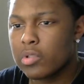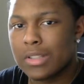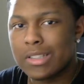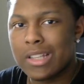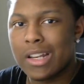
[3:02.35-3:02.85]

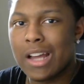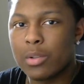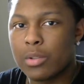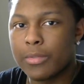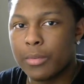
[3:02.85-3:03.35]
I said I
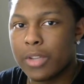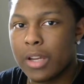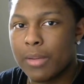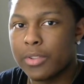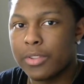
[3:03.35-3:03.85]
do a few
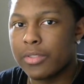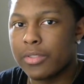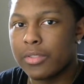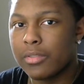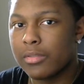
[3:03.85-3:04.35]
times.
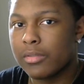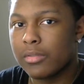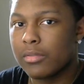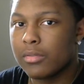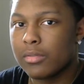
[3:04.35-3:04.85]

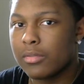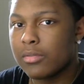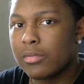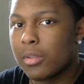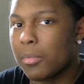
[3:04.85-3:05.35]

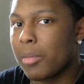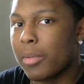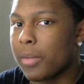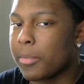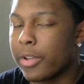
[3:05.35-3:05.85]
I'm not pop.